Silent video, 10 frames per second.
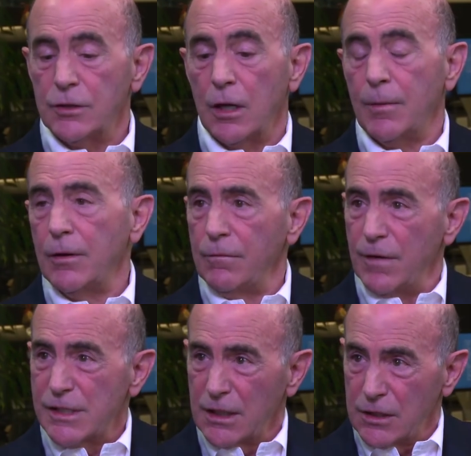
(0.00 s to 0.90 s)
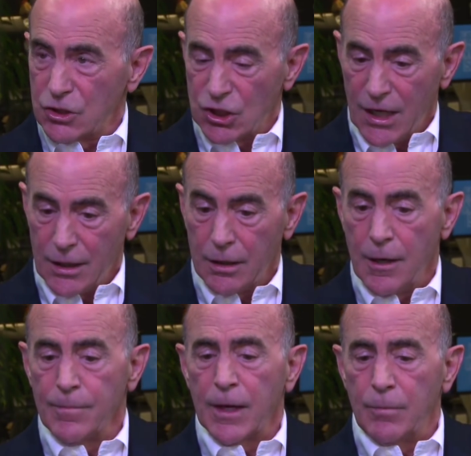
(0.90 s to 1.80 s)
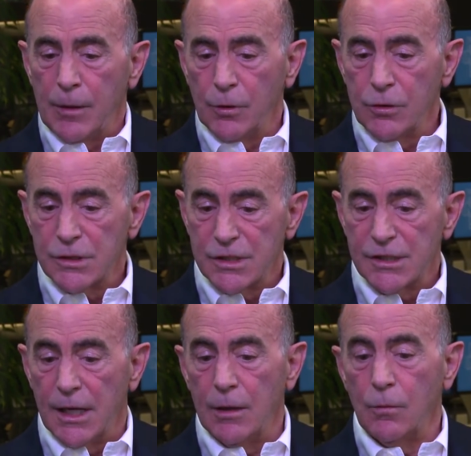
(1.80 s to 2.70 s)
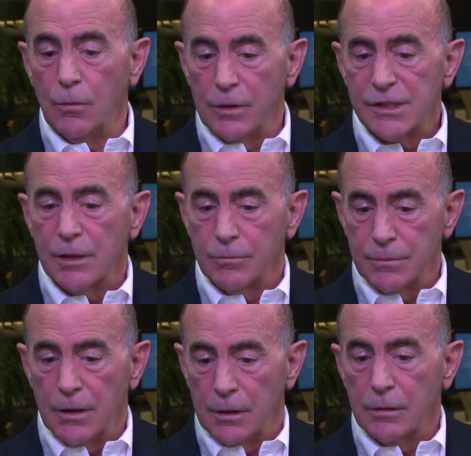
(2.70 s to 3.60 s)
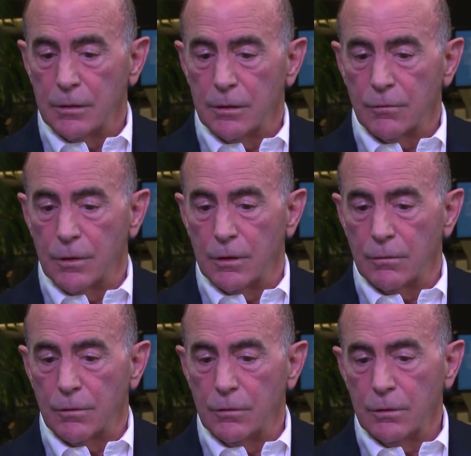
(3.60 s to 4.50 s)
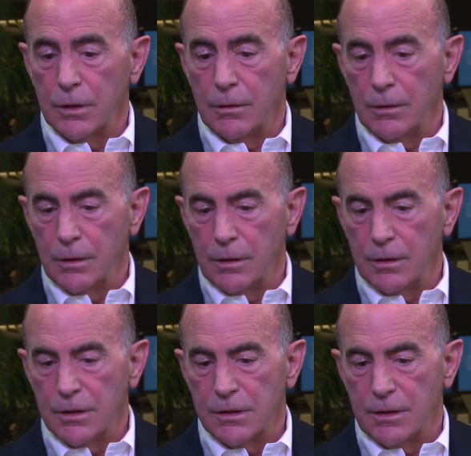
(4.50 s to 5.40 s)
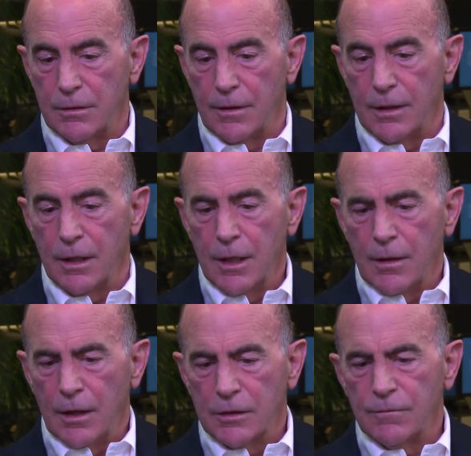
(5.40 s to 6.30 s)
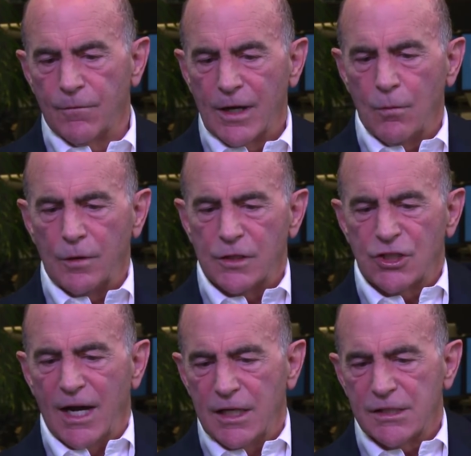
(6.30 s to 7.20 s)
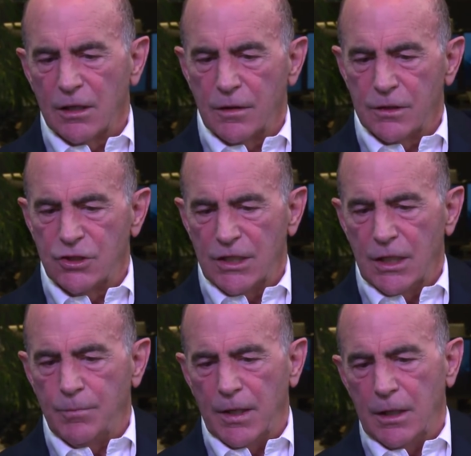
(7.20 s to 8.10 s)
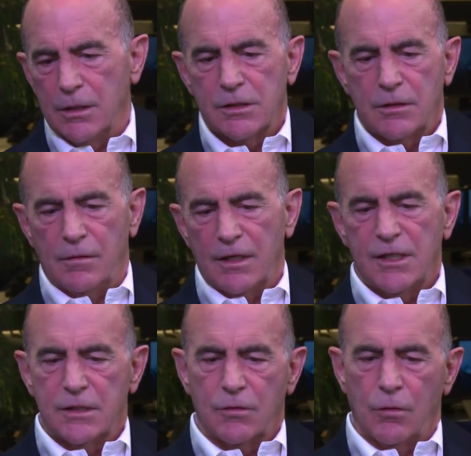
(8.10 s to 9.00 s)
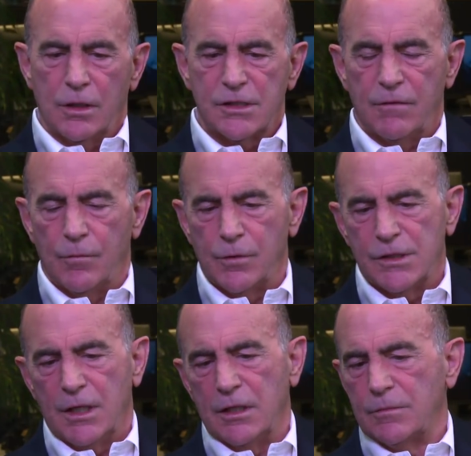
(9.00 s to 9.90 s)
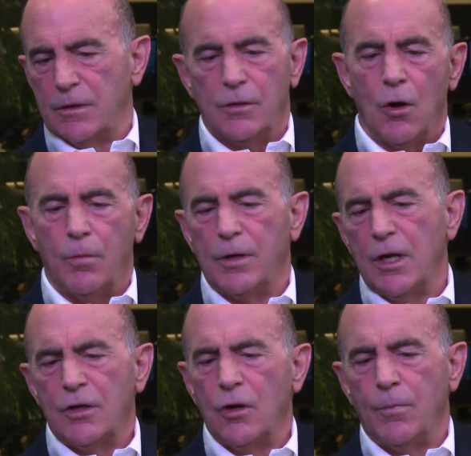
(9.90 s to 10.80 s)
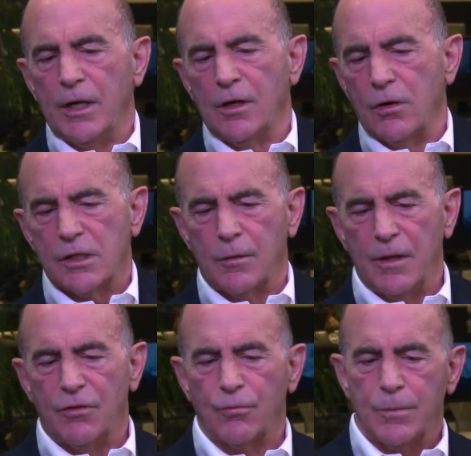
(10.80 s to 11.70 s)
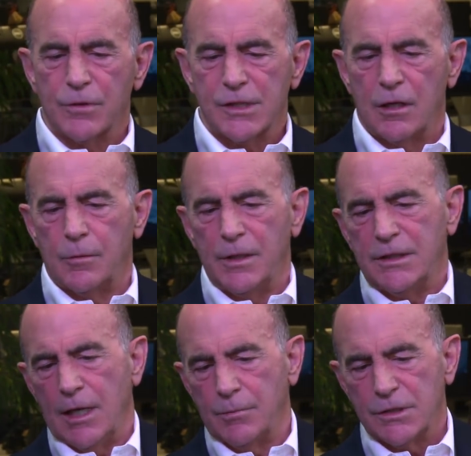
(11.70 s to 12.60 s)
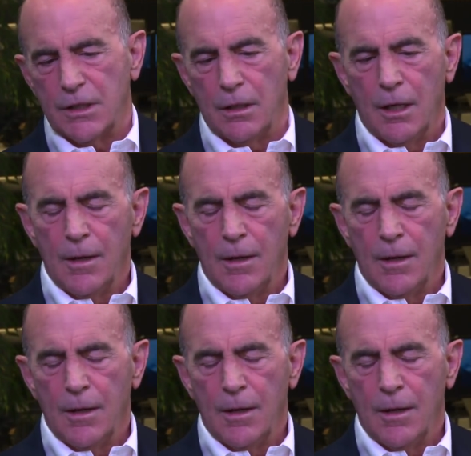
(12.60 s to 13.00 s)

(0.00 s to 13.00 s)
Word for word: Talk about investing in China. People used to say with some uh, credulity uh, uh, that uh, forget what the Chinese tell you the GDP is. Uh, they say it's growing at seven percent. Nobody nobody knows. It could be three percent. It could be ten percent.